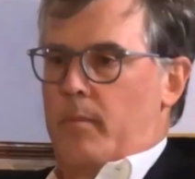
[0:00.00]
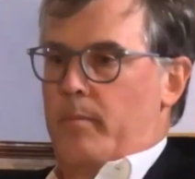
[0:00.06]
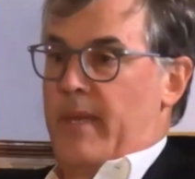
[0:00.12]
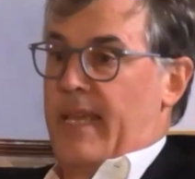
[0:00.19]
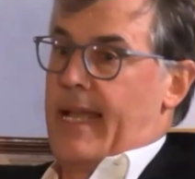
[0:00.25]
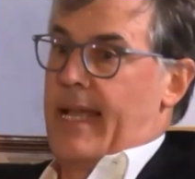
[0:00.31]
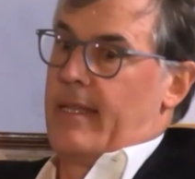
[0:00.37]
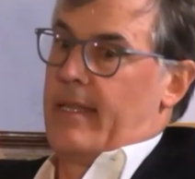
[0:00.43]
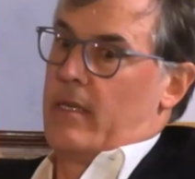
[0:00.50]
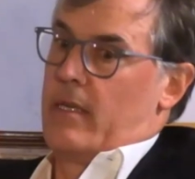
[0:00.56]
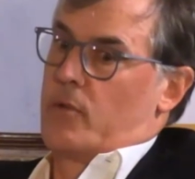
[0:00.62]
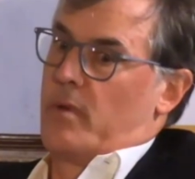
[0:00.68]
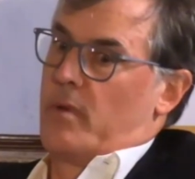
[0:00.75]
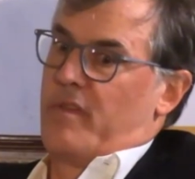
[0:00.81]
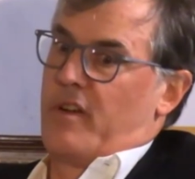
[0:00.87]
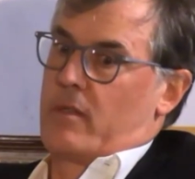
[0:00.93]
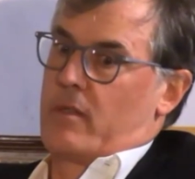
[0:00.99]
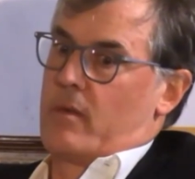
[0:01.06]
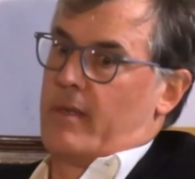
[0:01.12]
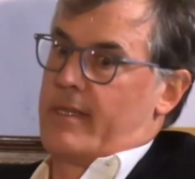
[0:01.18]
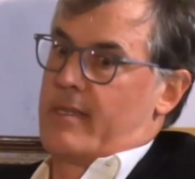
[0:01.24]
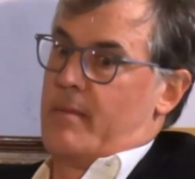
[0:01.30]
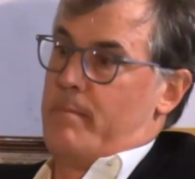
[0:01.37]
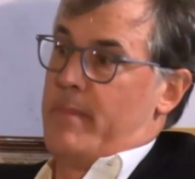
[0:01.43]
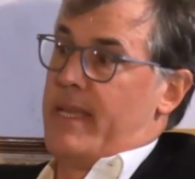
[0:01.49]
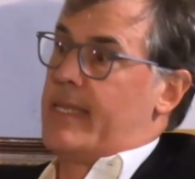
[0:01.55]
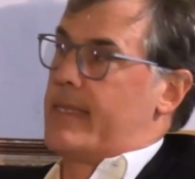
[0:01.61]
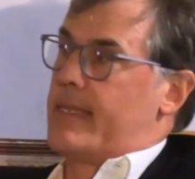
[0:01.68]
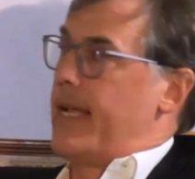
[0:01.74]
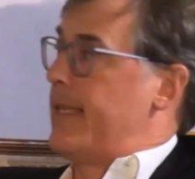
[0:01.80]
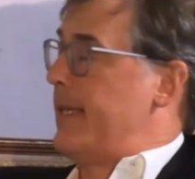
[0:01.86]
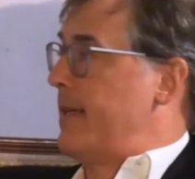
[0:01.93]
other big ideas. We've also had some
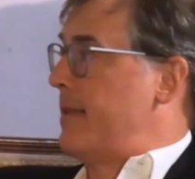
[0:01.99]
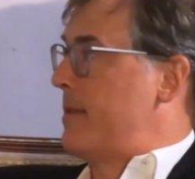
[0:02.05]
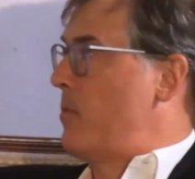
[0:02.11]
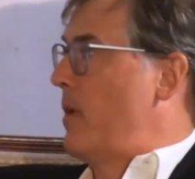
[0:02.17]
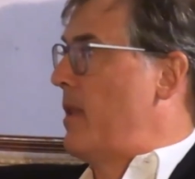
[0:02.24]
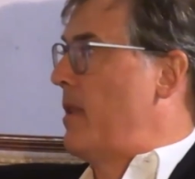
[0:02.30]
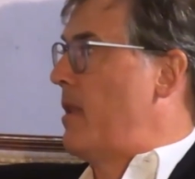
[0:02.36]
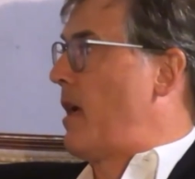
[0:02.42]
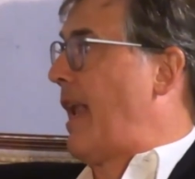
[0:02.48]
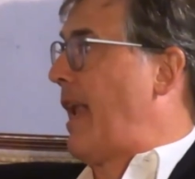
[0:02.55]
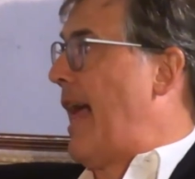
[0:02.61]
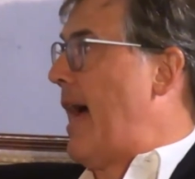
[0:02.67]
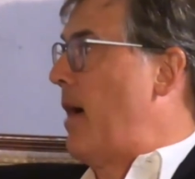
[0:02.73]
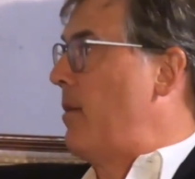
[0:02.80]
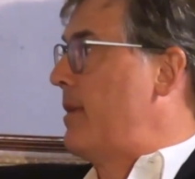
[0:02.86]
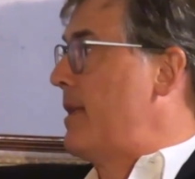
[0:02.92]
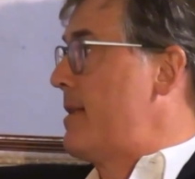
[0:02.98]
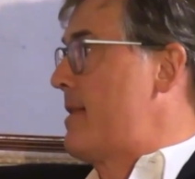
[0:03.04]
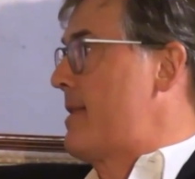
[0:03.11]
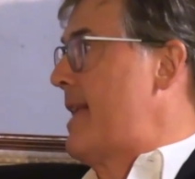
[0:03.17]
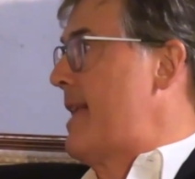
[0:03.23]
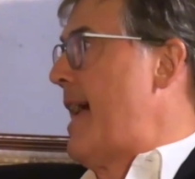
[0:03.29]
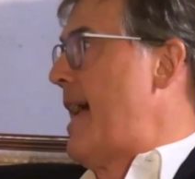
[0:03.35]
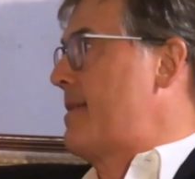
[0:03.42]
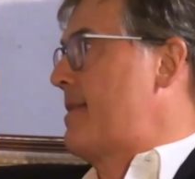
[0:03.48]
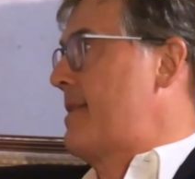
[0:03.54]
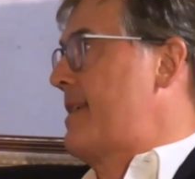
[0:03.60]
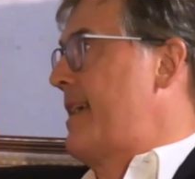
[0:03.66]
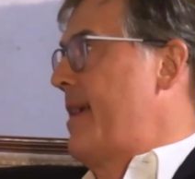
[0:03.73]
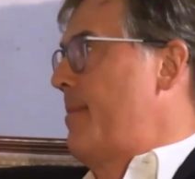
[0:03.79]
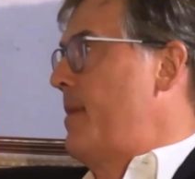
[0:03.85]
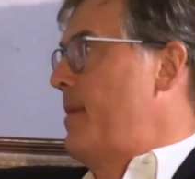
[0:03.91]
missed ideas. When the cloud and SaaS
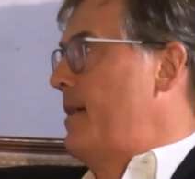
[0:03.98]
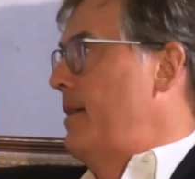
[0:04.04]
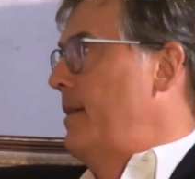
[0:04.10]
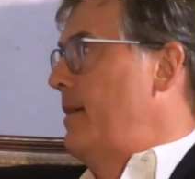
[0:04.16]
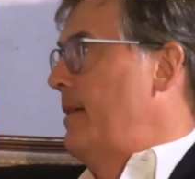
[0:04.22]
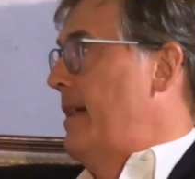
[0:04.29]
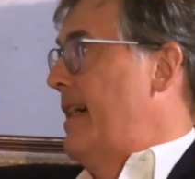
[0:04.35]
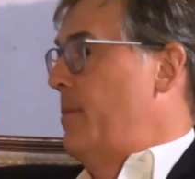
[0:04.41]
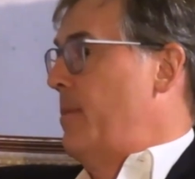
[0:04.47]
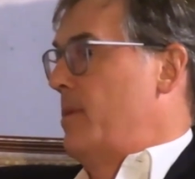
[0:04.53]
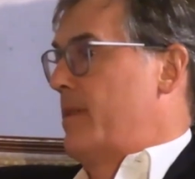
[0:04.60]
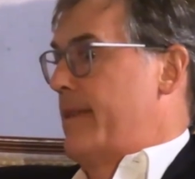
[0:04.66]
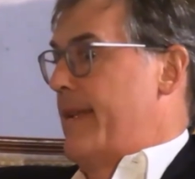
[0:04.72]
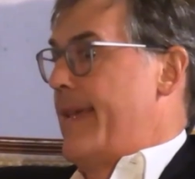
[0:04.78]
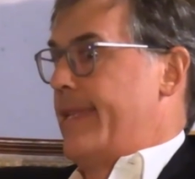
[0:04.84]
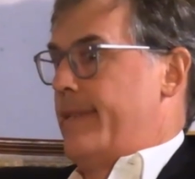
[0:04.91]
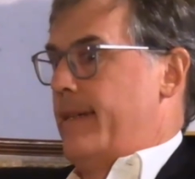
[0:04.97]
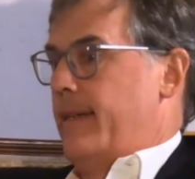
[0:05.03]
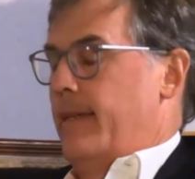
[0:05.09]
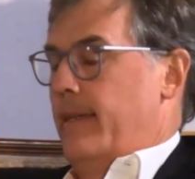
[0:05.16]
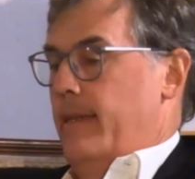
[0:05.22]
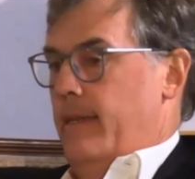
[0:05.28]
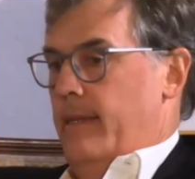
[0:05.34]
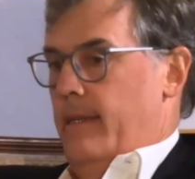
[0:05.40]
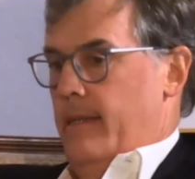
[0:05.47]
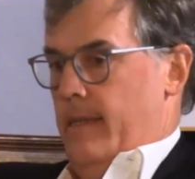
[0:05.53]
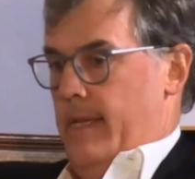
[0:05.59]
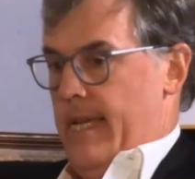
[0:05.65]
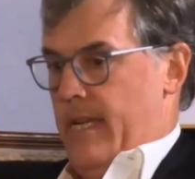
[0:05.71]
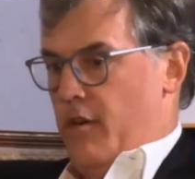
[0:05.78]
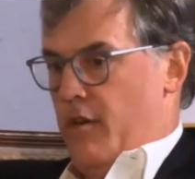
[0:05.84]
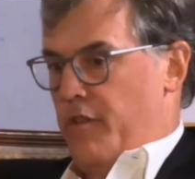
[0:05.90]
came, I was late
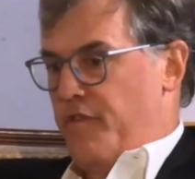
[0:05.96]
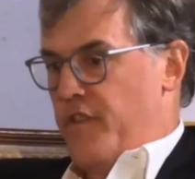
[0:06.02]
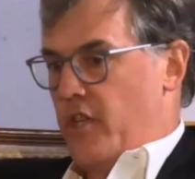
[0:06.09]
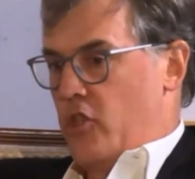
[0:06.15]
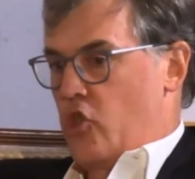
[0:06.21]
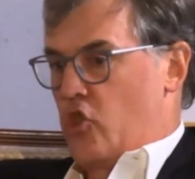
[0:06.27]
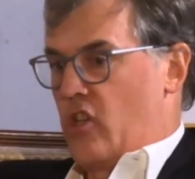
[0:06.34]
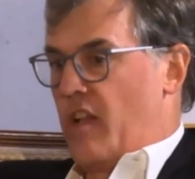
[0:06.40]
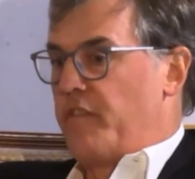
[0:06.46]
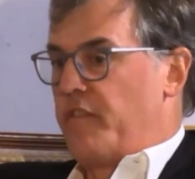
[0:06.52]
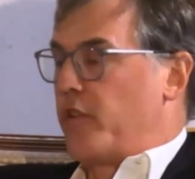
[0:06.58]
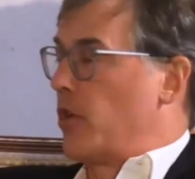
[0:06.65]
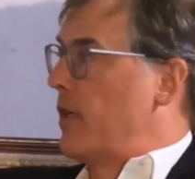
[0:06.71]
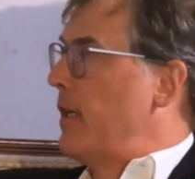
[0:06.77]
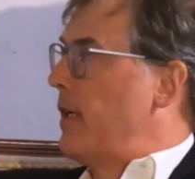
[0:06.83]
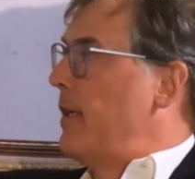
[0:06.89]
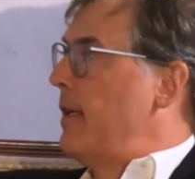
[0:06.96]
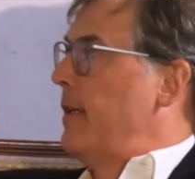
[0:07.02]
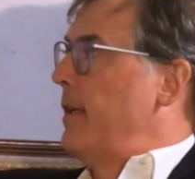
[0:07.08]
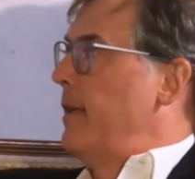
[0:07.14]
and our funds suffered